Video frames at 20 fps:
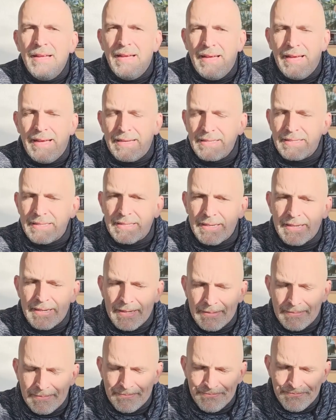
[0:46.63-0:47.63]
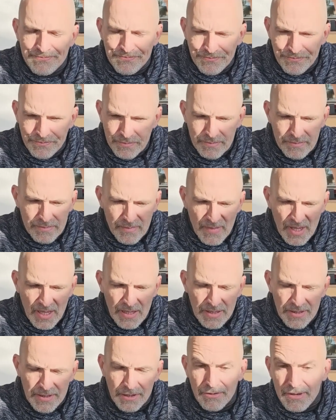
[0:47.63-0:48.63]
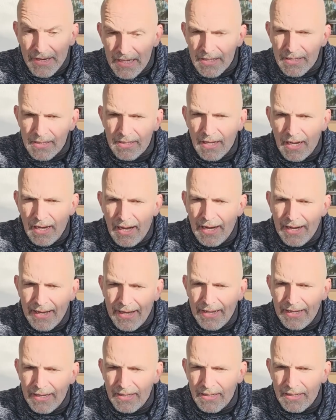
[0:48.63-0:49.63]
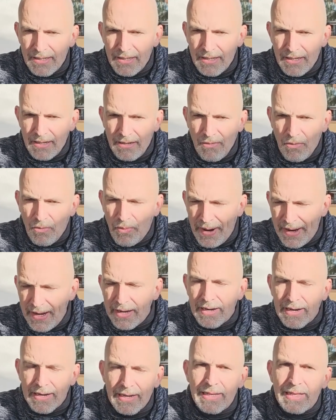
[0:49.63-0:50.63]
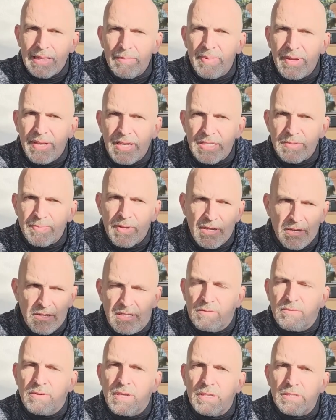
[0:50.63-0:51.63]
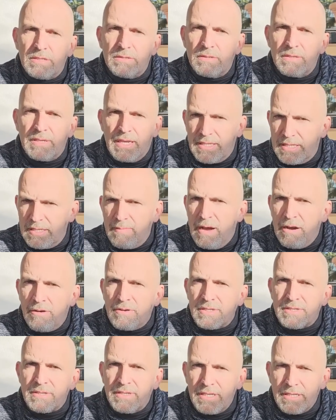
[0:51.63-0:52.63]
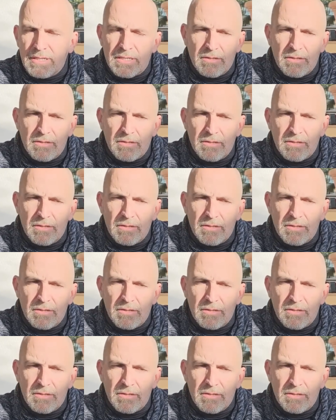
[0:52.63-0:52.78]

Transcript: And the reason I waited a little bit is because I wanted to get some hours on it.